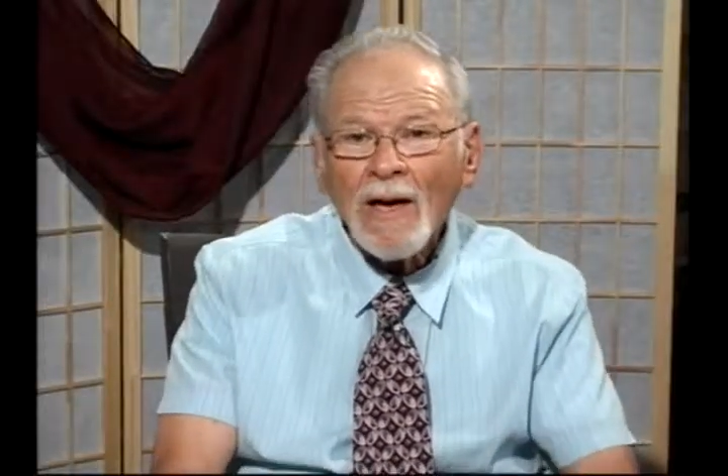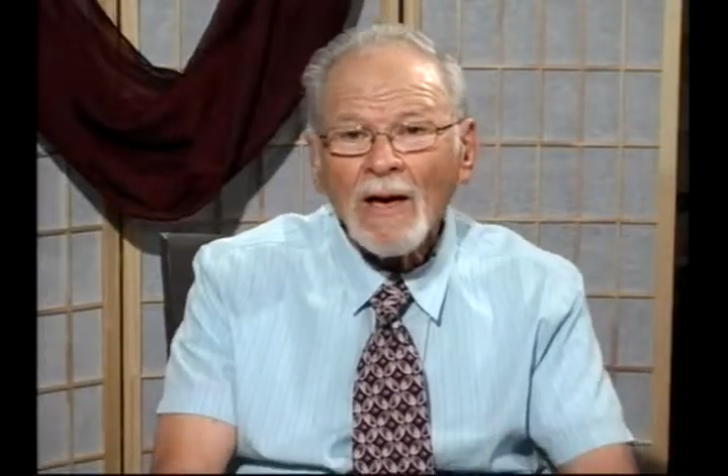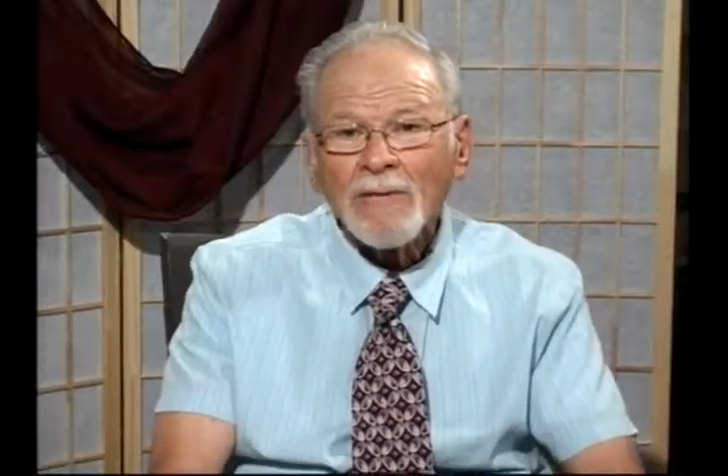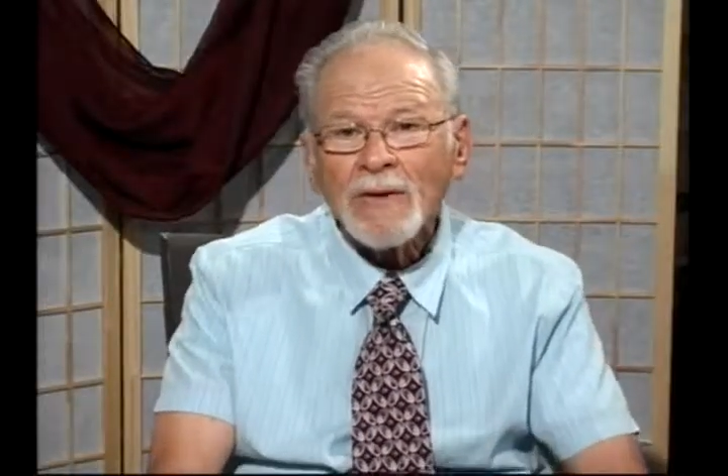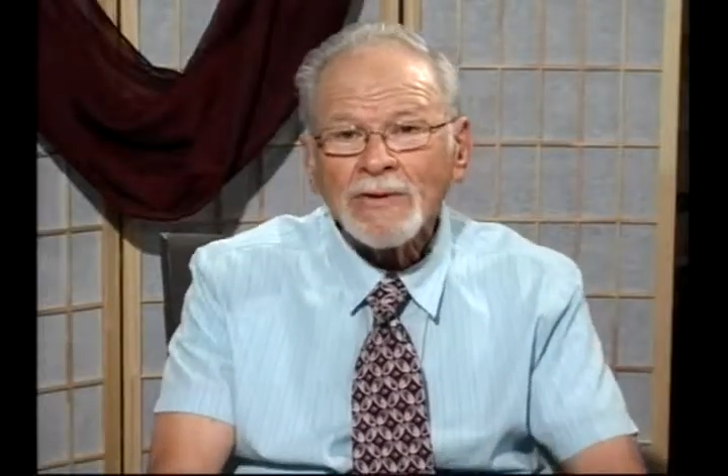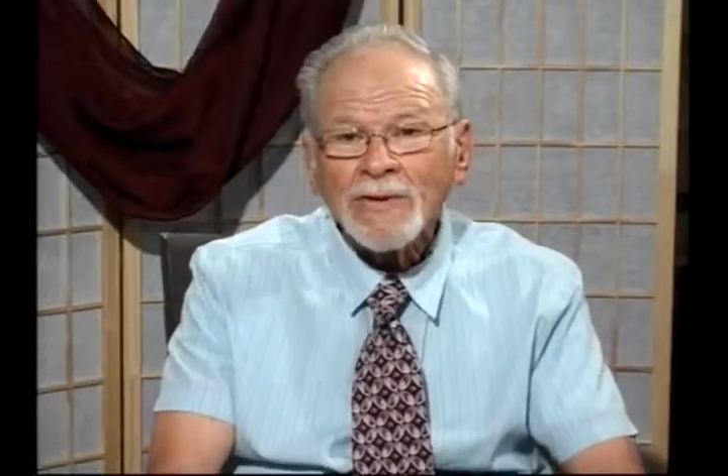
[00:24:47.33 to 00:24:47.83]

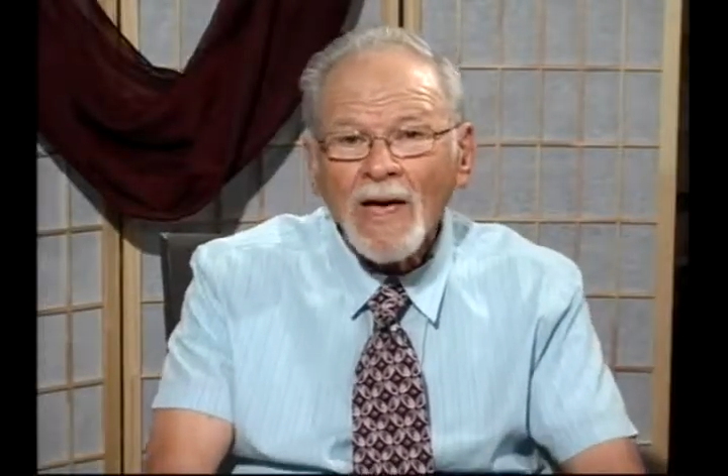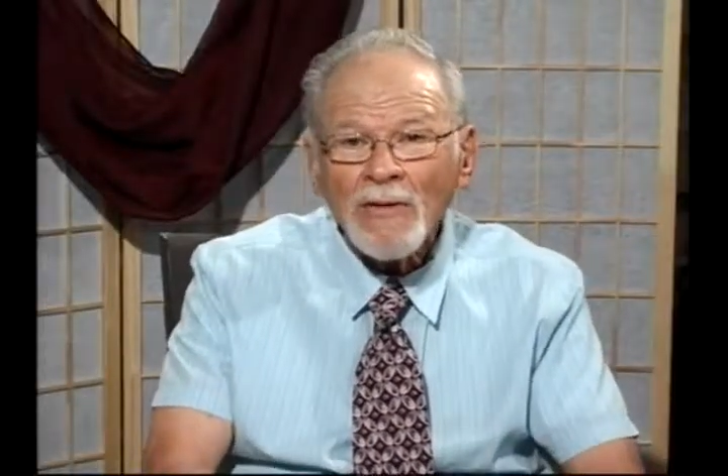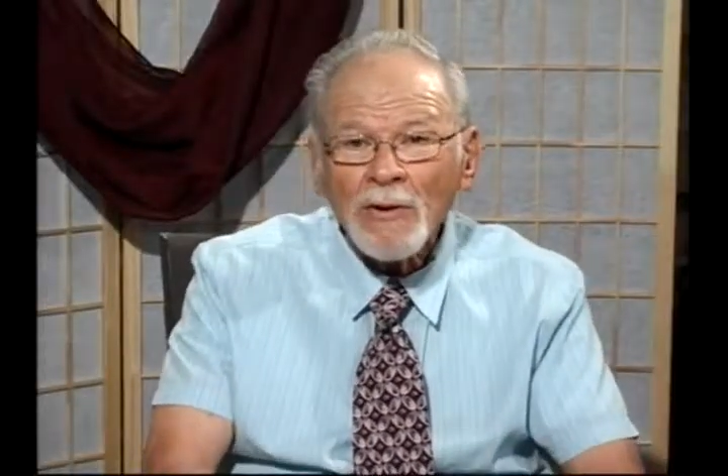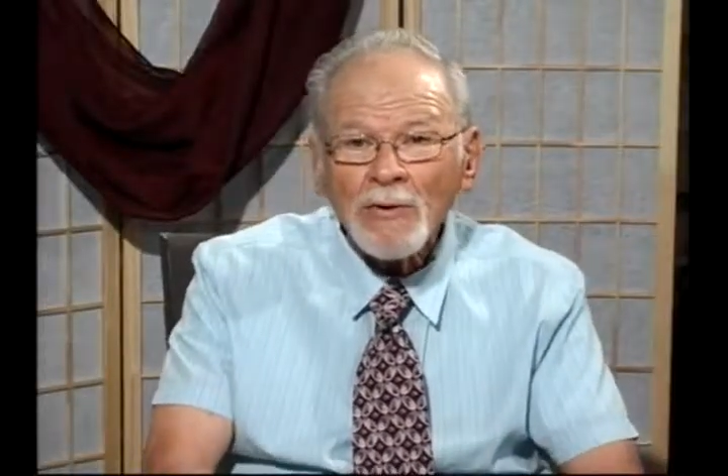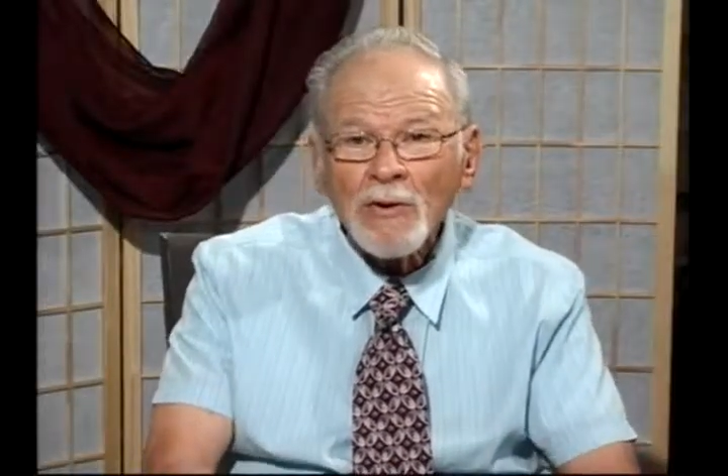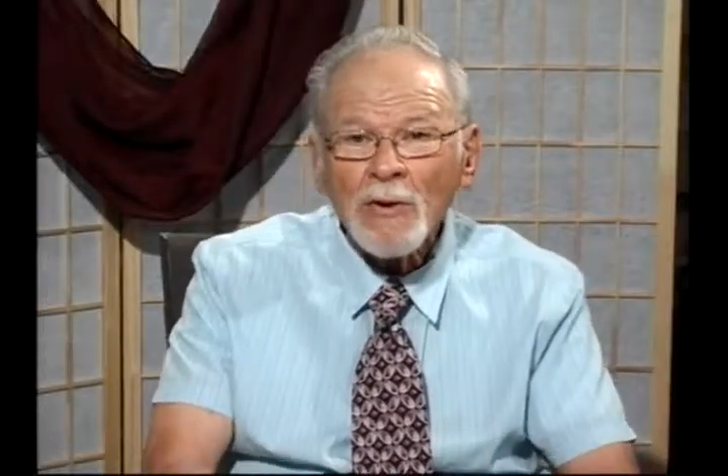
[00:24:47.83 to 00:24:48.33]
of the
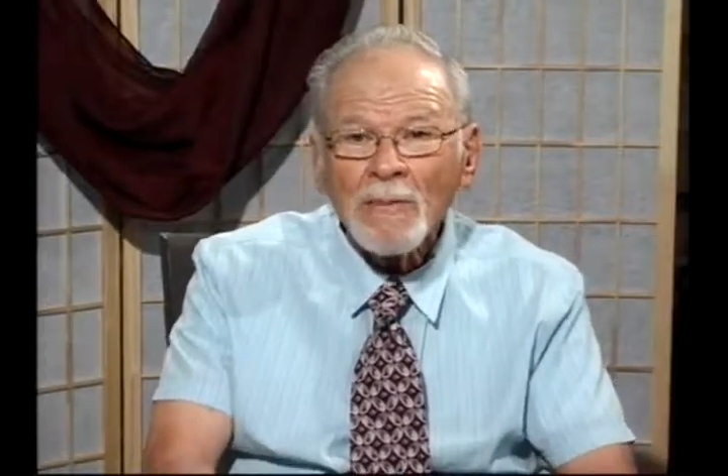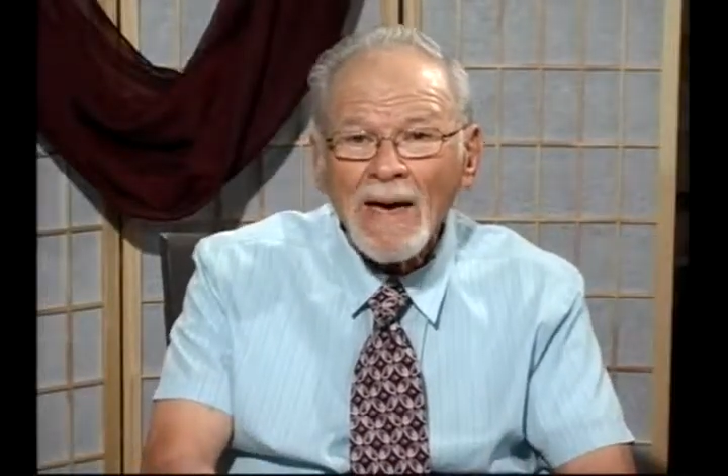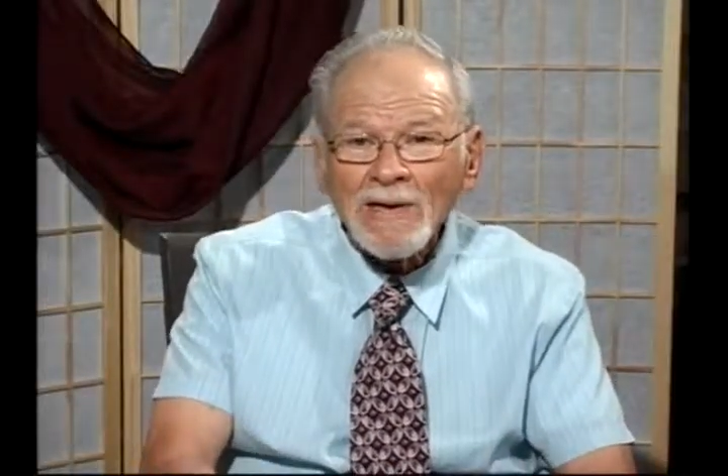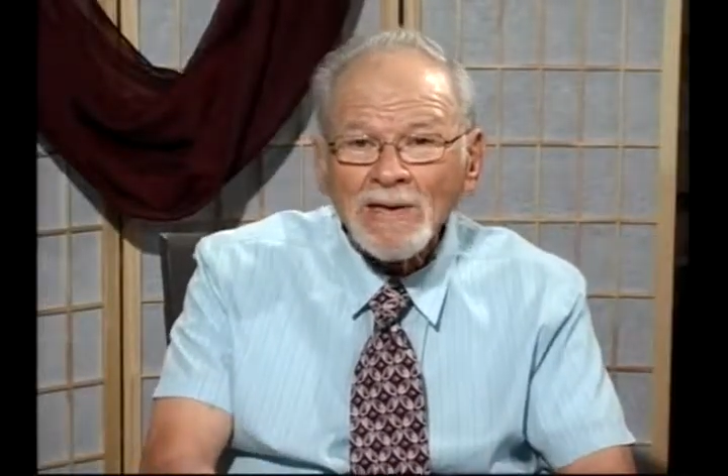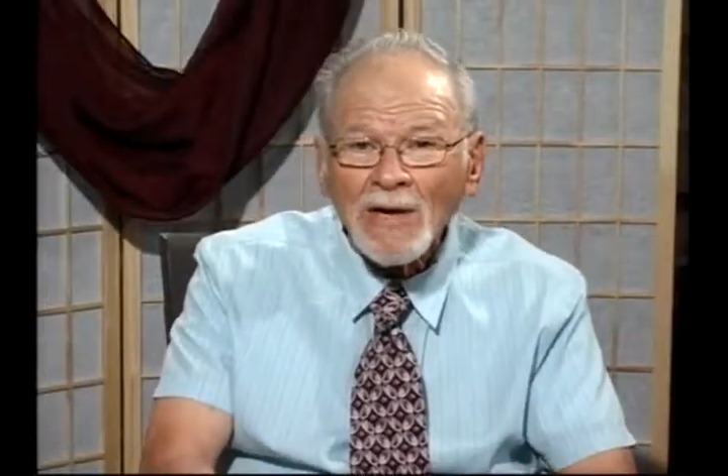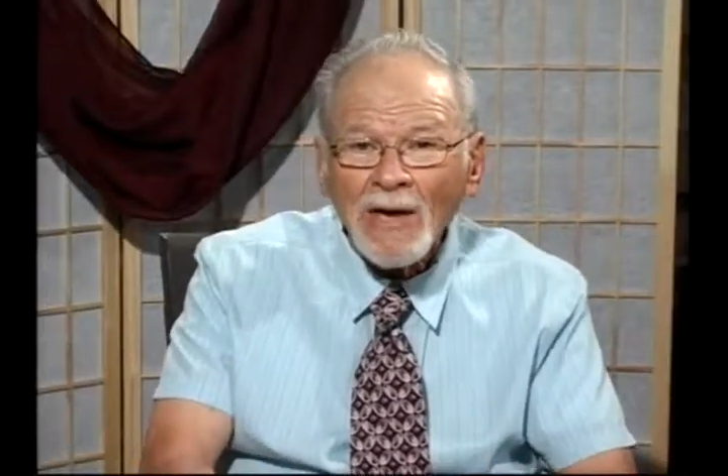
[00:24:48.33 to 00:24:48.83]
Southern New
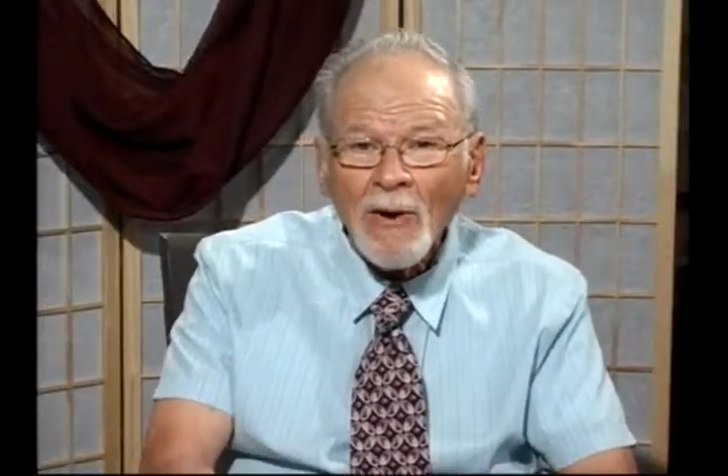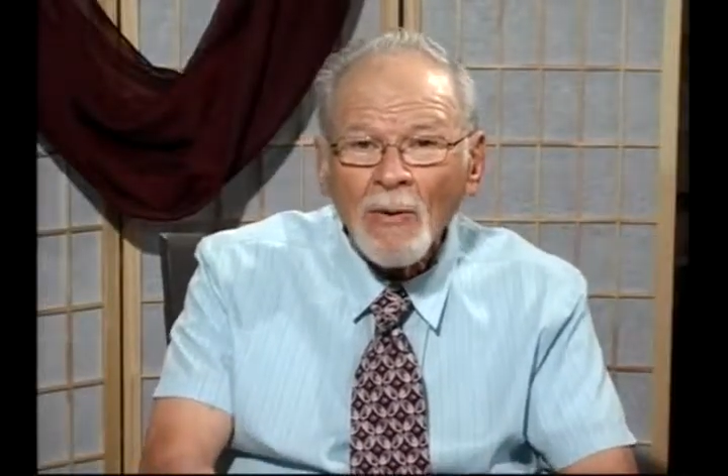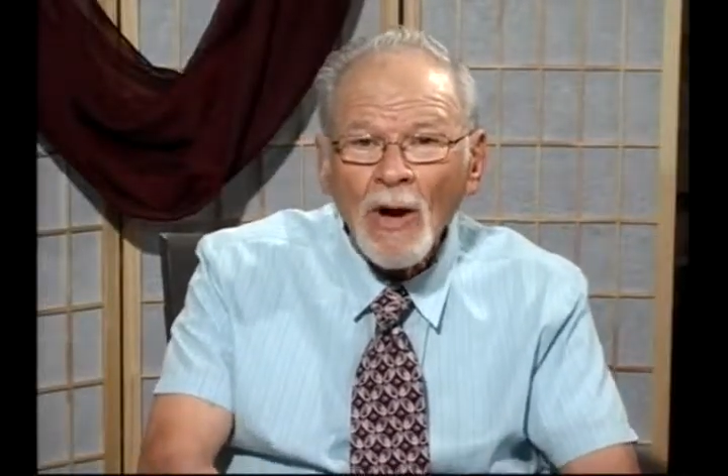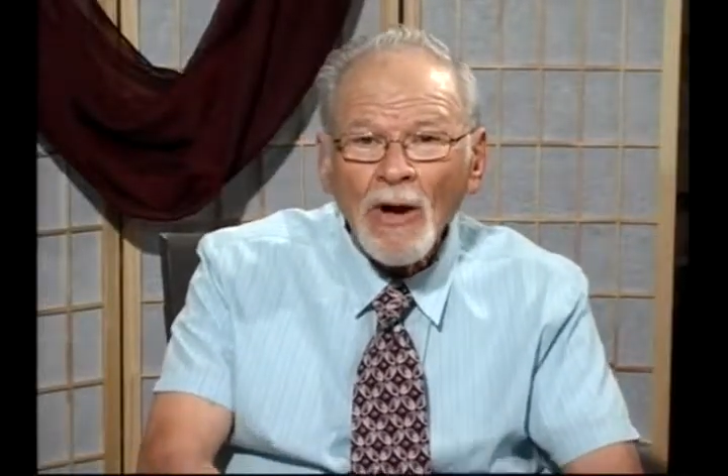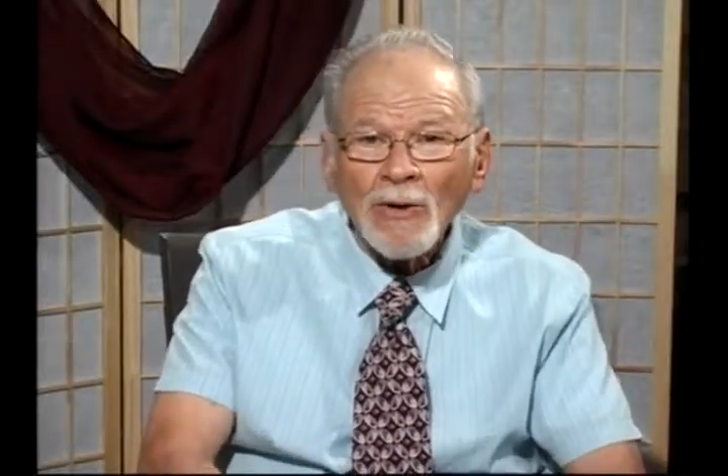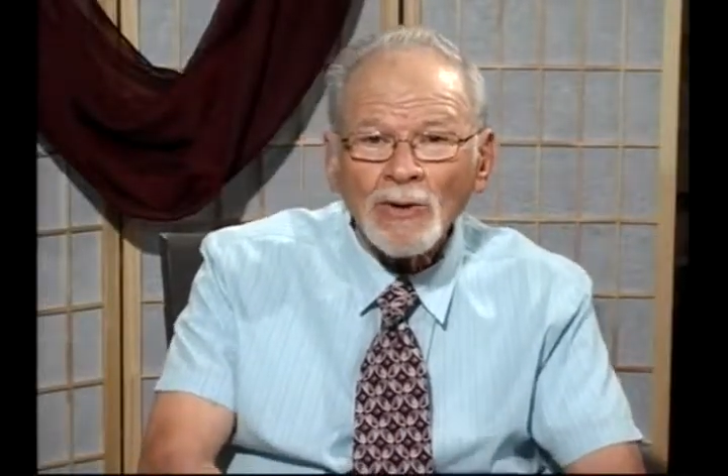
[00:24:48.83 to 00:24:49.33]
Mexico